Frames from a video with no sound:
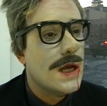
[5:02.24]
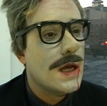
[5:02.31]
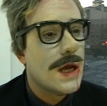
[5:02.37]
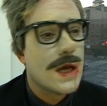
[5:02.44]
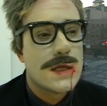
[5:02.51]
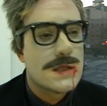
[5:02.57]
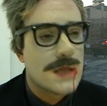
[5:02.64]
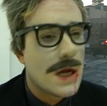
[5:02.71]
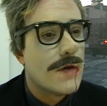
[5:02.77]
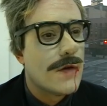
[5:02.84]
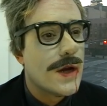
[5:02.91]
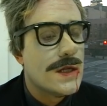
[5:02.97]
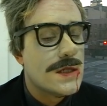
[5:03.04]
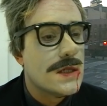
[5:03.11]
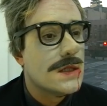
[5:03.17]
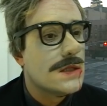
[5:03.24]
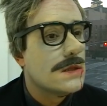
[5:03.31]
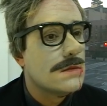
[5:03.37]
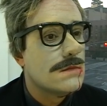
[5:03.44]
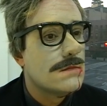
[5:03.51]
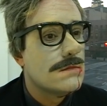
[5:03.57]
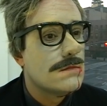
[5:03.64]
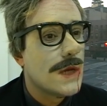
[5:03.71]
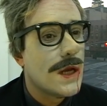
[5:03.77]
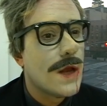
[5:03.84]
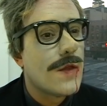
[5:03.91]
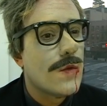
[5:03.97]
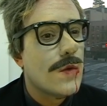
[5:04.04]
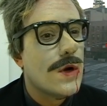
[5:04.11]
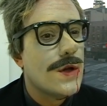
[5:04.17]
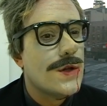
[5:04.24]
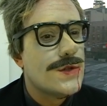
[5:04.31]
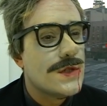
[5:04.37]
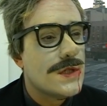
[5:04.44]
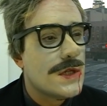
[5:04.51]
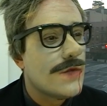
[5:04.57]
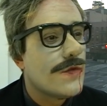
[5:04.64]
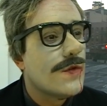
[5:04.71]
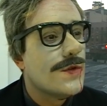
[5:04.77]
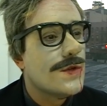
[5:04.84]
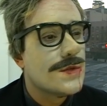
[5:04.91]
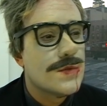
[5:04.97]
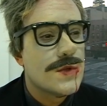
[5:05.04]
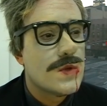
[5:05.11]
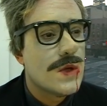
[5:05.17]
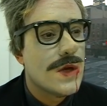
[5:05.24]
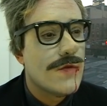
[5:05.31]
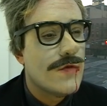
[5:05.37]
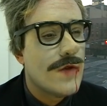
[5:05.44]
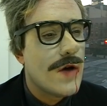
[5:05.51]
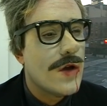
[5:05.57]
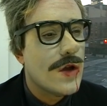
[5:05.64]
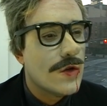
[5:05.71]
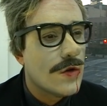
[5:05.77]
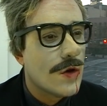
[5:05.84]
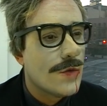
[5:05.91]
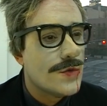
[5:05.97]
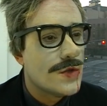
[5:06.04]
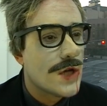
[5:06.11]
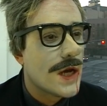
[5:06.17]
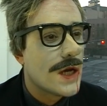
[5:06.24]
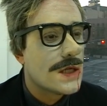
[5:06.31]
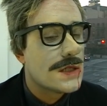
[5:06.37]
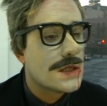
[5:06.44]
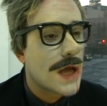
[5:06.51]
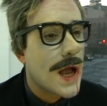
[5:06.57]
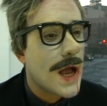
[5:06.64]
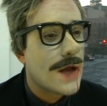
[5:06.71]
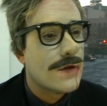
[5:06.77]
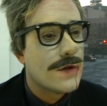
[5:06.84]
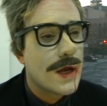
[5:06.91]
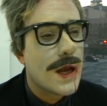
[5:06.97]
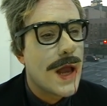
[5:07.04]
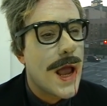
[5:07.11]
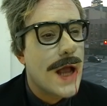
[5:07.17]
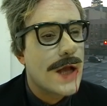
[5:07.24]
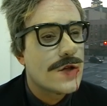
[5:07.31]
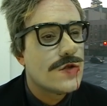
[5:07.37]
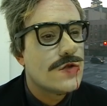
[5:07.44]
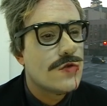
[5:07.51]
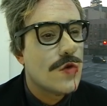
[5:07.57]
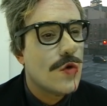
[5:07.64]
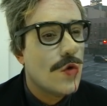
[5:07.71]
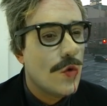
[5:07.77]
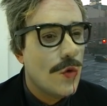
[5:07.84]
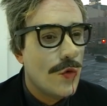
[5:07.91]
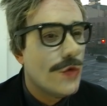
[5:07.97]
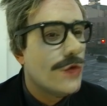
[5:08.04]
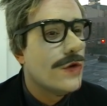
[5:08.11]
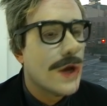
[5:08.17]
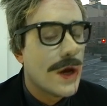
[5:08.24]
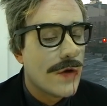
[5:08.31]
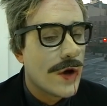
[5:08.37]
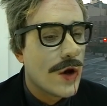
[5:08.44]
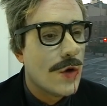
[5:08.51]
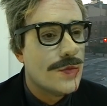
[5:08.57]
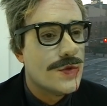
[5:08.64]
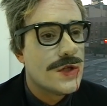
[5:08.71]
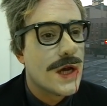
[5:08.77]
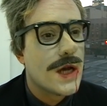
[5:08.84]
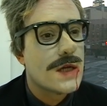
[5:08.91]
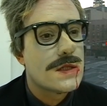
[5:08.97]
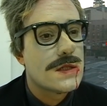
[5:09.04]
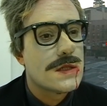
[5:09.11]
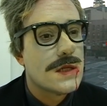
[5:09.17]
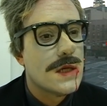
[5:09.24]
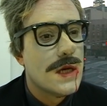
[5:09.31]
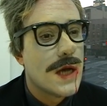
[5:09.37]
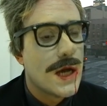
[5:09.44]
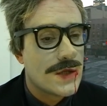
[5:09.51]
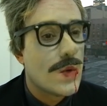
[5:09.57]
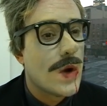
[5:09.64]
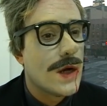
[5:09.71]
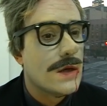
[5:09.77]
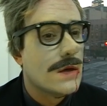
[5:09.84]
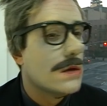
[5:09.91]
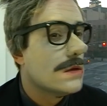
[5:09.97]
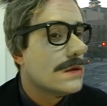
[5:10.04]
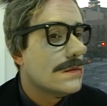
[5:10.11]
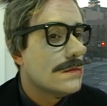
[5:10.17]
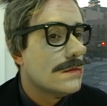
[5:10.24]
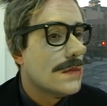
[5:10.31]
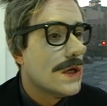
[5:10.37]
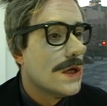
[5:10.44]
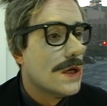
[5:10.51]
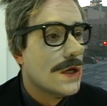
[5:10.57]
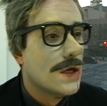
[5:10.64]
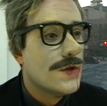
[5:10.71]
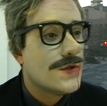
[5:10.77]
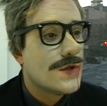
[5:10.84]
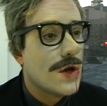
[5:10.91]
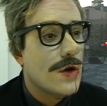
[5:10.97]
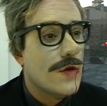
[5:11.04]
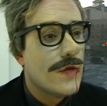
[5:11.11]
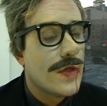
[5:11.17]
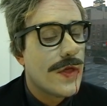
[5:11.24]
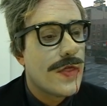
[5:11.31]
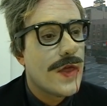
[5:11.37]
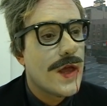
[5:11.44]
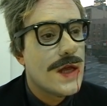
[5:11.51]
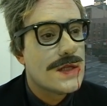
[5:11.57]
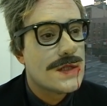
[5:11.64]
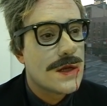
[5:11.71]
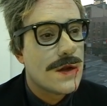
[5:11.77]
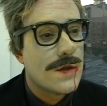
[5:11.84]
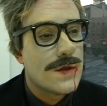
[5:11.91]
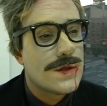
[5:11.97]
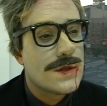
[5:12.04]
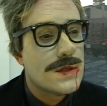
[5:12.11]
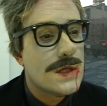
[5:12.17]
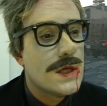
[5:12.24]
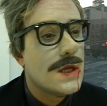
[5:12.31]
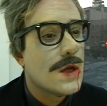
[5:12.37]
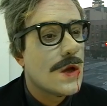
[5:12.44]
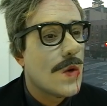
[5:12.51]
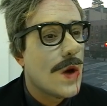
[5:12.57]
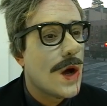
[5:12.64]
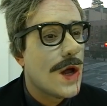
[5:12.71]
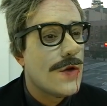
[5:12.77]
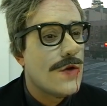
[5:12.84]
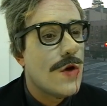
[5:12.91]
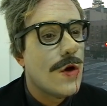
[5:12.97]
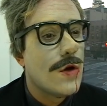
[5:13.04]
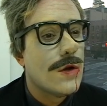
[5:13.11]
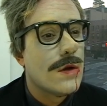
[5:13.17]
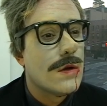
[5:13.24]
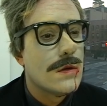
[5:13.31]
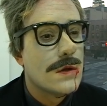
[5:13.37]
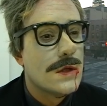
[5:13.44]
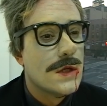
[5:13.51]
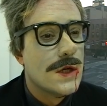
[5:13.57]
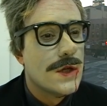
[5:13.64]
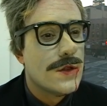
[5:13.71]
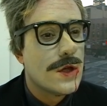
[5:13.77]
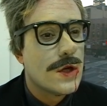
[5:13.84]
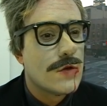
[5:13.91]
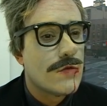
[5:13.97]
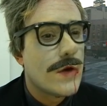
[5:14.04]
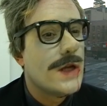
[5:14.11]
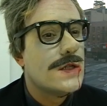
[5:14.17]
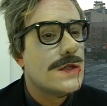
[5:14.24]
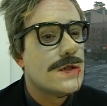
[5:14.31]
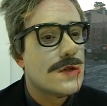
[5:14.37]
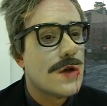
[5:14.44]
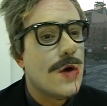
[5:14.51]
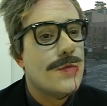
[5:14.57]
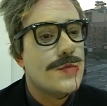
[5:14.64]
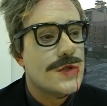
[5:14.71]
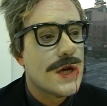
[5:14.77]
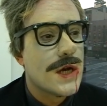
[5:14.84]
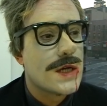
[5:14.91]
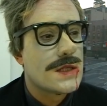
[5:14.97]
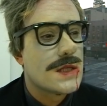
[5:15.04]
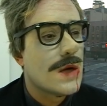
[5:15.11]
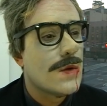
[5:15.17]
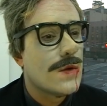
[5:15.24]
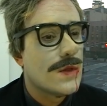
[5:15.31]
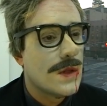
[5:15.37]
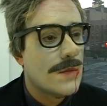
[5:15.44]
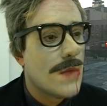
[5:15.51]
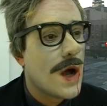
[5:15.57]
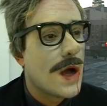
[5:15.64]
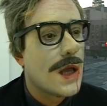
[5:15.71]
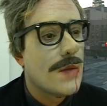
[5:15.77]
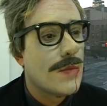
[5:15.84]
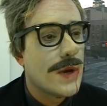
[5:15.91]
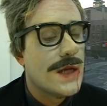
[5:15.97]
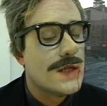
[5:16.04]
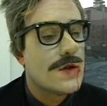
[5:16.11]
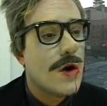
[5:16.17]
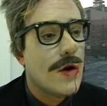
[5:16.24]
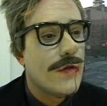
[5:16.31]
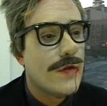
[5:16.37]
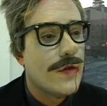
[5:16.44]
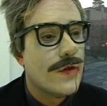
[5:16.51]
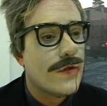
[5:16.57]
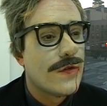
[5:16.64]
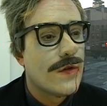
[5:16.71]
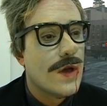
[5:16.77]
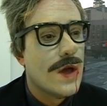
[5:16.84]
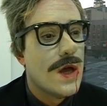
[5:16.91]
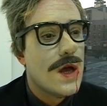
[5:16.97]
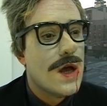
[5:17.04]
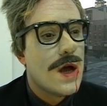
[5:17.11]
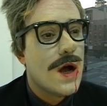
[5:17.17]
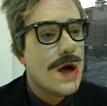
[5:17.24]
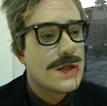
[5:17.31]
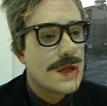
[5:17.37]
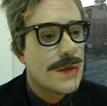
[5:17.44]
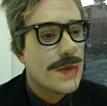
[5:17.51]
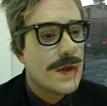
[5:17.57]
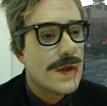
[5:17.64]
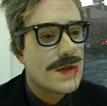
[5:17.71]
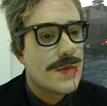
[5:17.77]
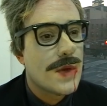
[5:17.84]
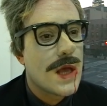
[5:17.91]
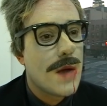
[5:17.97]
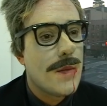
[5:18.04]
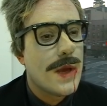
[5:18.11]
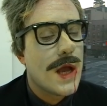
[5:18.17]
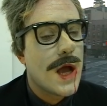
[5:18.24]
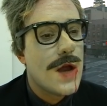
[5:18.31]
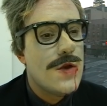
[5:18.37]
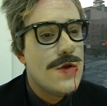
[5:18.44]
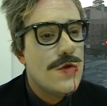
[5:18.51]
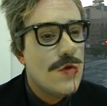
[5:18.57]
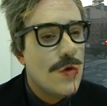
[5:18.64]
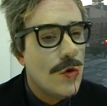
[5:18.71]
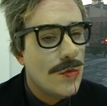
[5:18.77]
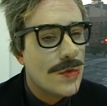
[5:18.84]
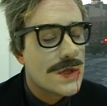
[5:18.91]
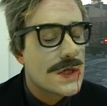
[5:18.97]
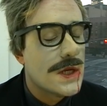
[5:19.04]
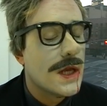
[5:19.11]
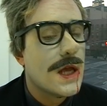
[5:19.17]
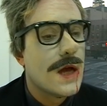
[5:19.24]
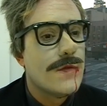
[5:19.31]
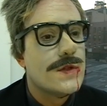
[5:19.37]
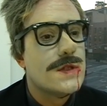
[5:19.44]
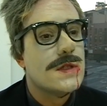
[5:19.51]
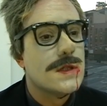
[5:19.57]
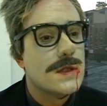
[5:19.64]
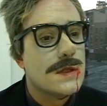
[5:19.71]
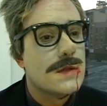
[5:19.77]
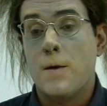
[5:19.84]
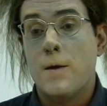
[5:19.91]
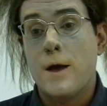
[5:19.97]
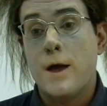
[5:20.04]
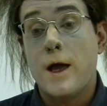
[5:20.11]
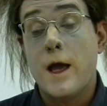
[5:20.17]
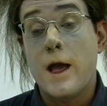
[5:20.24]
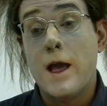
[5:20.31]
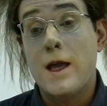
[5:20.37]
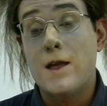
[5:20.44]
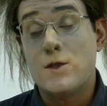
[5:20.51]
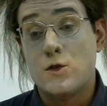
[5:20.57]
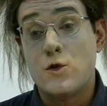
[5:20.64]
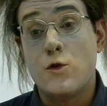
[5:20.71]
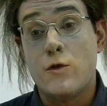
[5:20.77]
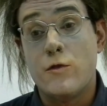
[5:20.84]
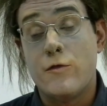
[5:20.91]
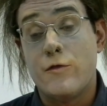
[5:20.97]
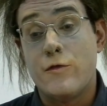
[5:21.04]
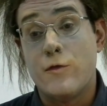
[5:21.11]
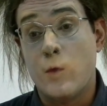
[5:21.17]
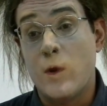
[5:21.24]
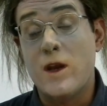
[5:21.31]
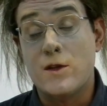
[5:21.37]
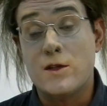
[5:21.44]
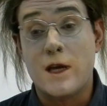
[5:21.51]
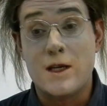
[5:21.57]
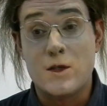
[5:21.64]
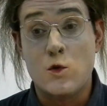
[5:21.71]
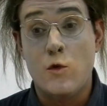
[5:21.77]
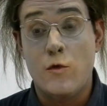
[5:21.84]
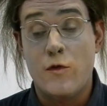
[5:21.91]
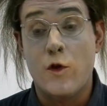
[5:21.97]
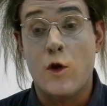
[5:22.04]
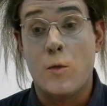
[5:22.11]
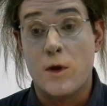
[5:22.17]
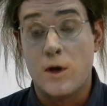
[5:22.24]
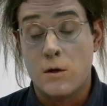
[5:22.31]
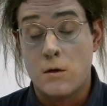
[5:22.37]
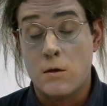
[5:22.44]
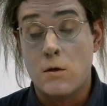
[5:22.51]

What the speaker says: accelerated. In other words, the difference between a very good object and an extraordinary object has widened. So for the things that are the sine qua non, the greatest objects that the marketplace offers are something that's becoming enormously coveted. A sort of winner-takes-all phenomenon.